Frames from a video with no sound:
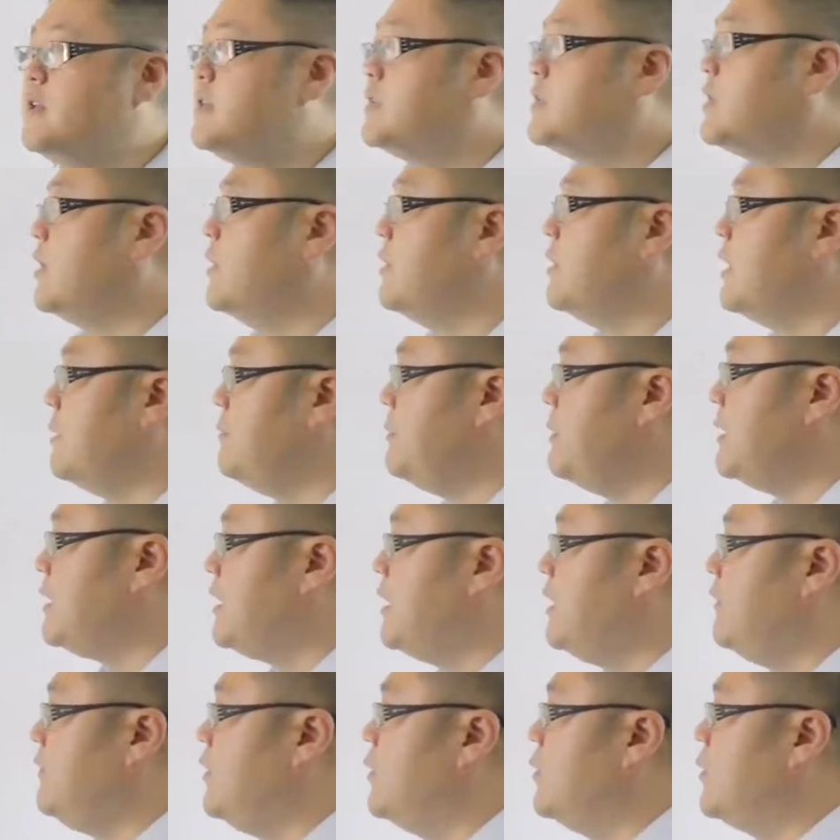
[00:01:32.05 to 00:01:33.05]
So let me
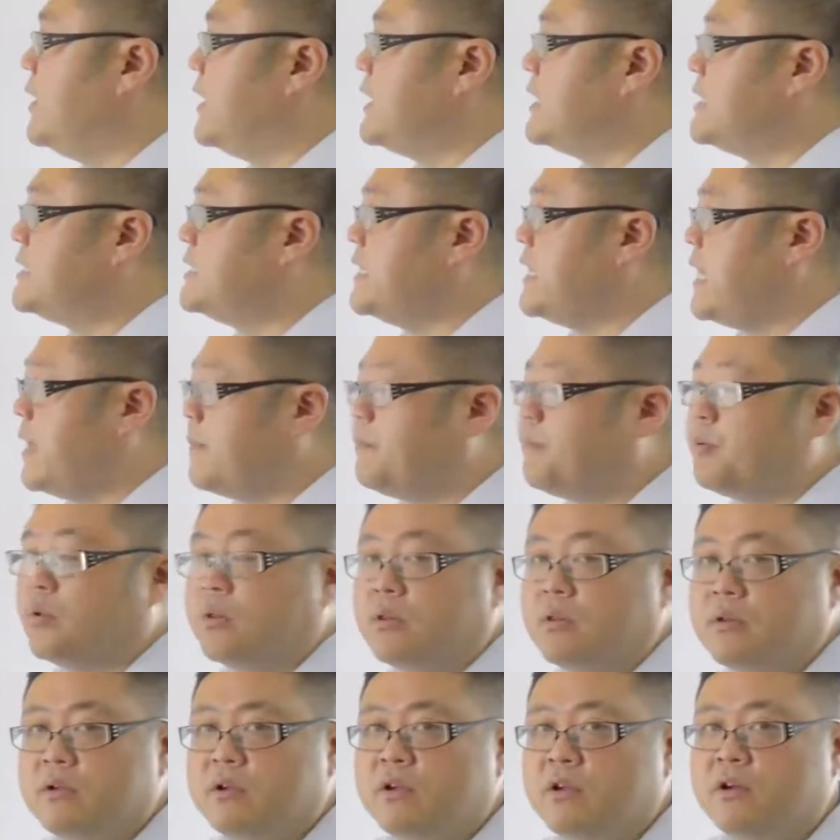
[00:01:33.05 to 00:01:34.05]
give you an
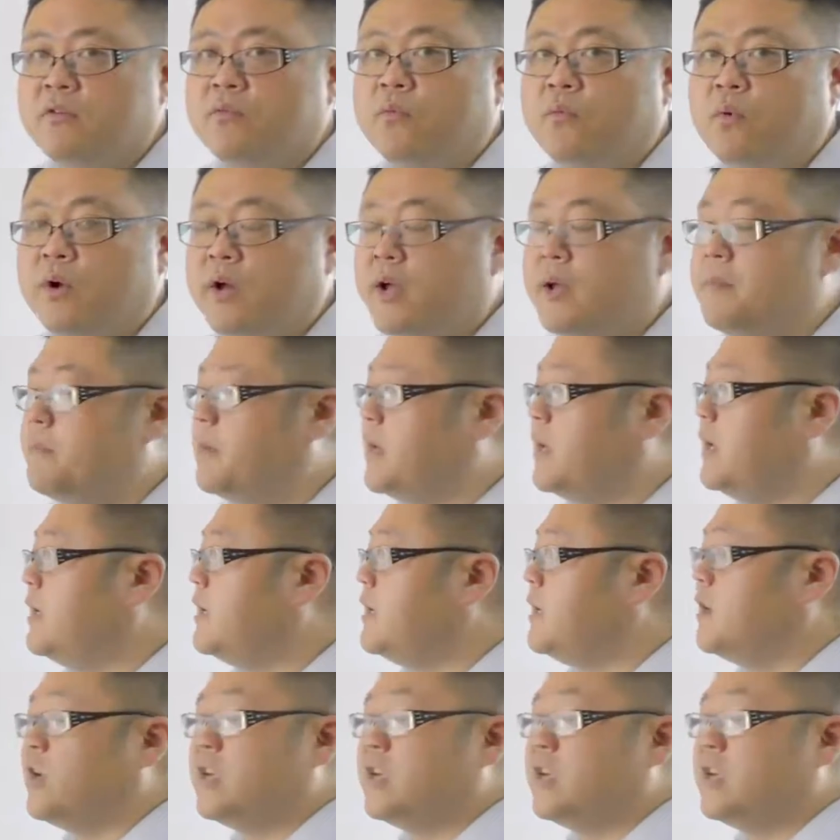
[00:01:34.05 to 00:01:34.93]
example of what I mean.